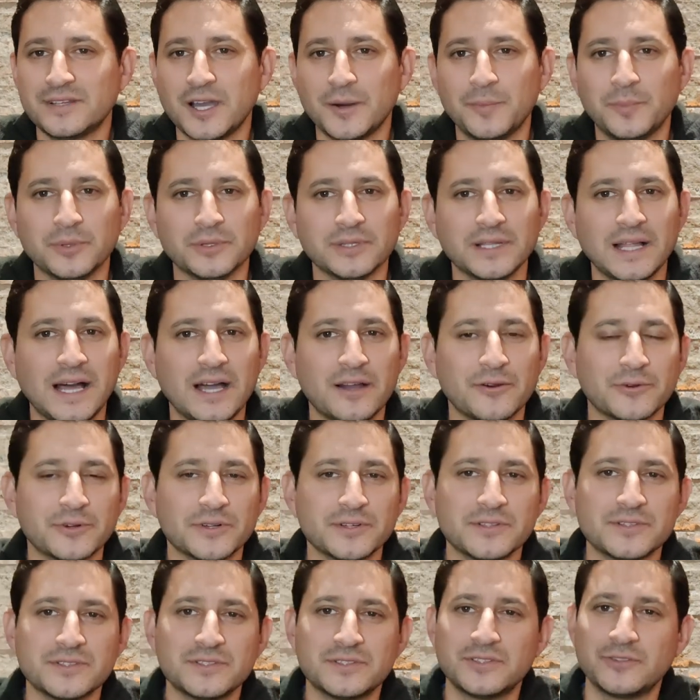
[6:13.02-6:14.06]
couple
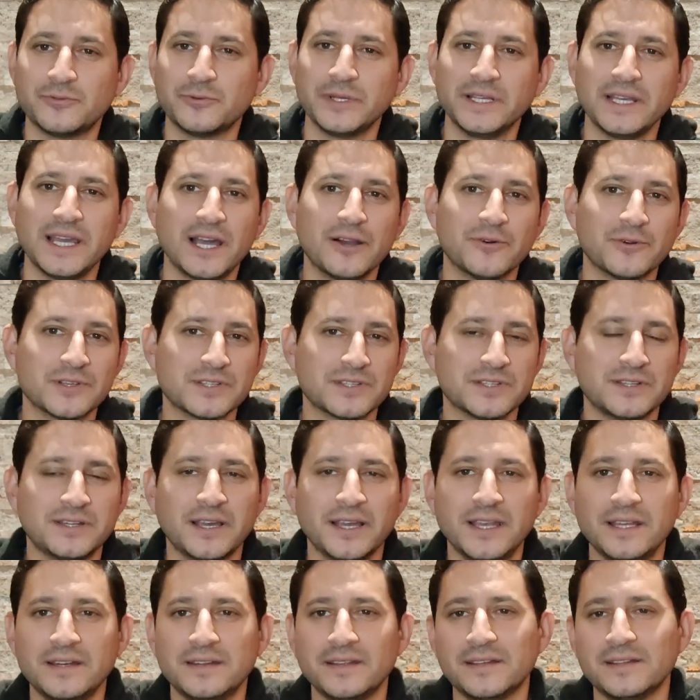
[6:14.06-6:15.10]
hours three hours a
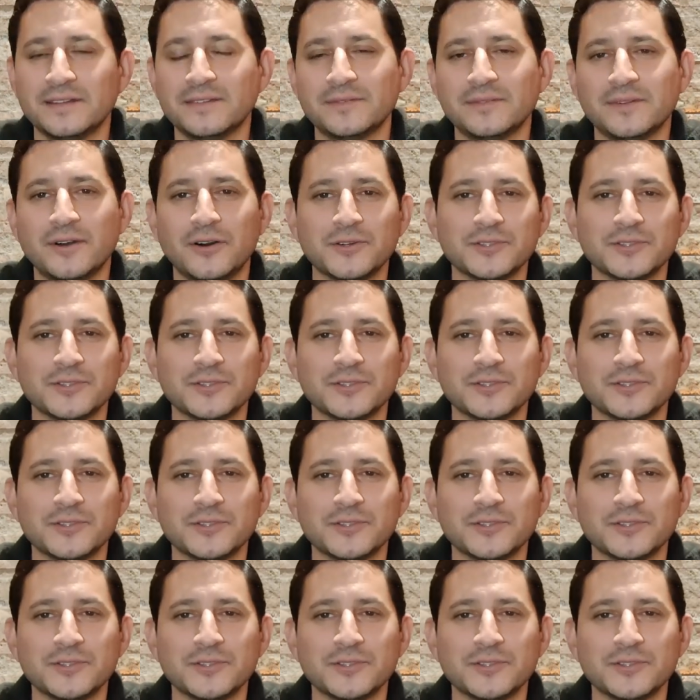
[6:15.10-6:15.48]
night and